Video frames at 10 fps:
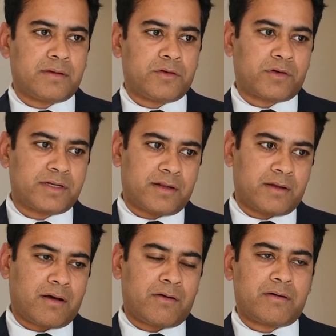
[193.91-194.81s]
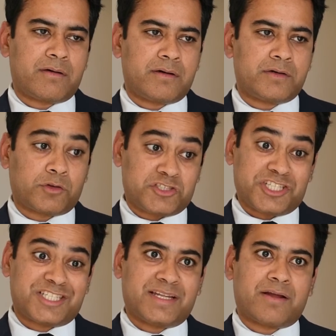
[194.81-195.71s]
not
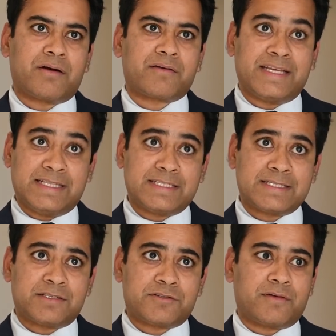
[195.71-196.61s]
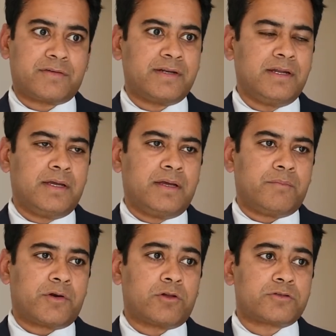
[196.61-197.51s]
just in our kids, the children,
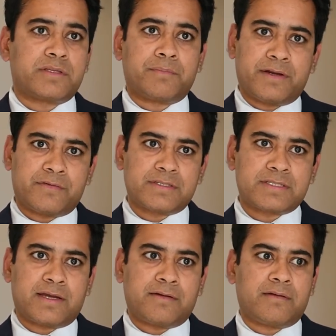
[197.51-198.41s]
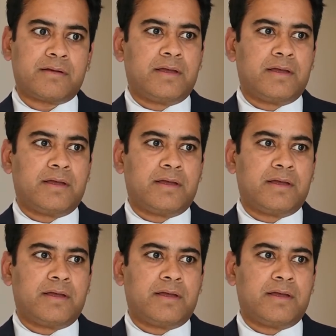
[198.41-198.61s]
but also in the parents. And